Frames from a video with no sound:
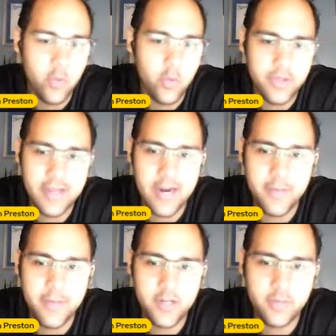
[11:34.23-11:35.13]
Won the
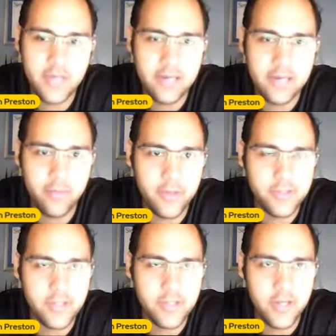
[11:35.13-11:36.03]
Caribbean Cup title with
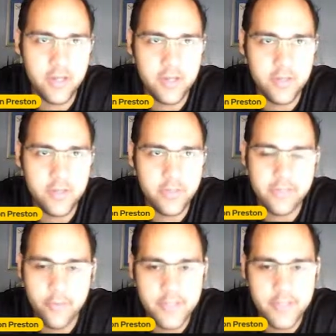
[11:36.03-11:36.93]
us in
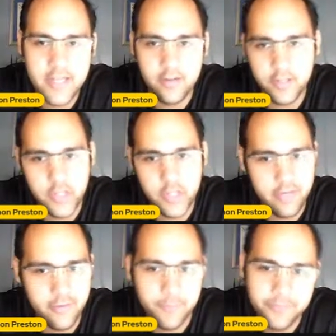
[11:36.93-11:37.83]
2014 under
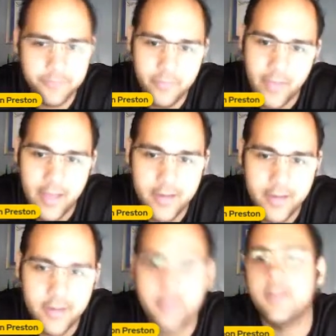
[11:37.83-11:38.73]
Schaefer.
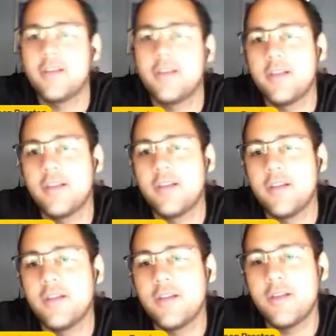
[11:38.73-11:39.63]
And
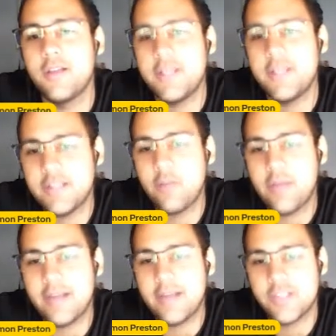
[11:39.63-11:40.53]
he's now
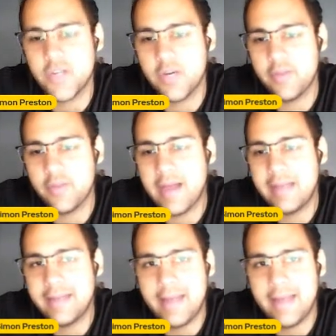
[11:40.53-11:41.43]
plying his trade with
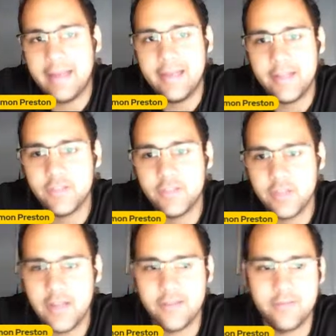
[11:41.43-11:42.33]
Al Hilal in
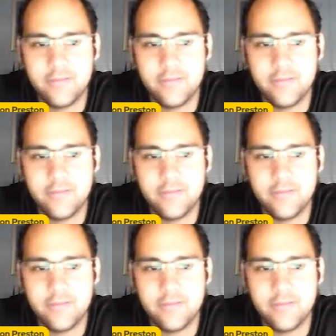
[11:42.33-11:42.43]
Sudan.